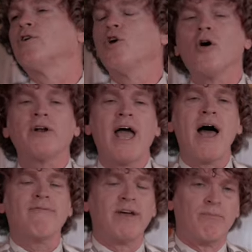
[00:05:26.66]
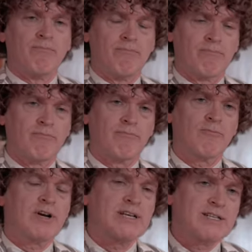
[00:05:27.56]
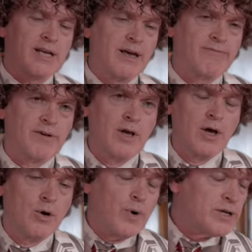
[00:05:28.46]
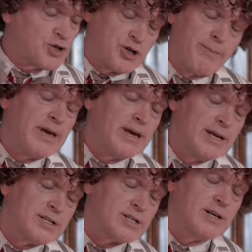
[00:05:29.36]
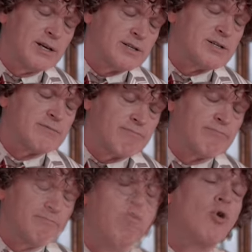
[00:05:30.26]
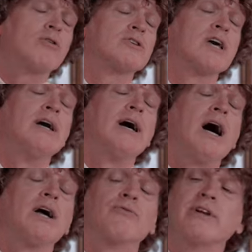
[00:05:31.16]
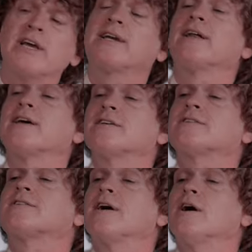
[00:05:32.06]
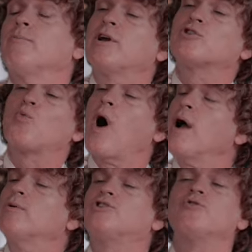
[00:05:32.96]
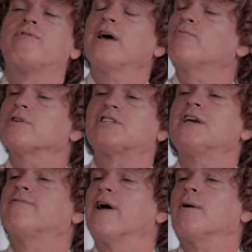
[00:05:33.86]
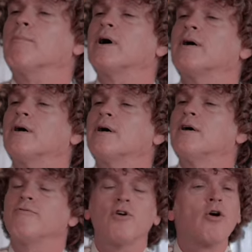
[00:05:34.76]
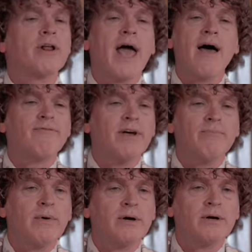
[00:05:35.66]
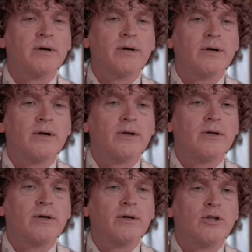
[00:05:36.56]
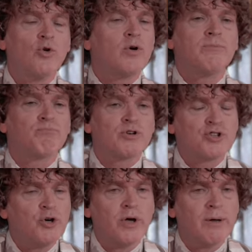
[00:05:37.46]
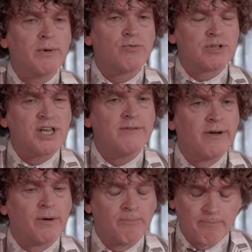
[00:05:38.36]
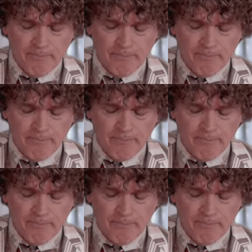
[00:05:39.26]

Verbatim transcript: You already have him, release the gift, which to me is borders on ridiculous, because why would you then receive him? If you already have him, you wouldn't pursue him and receive him.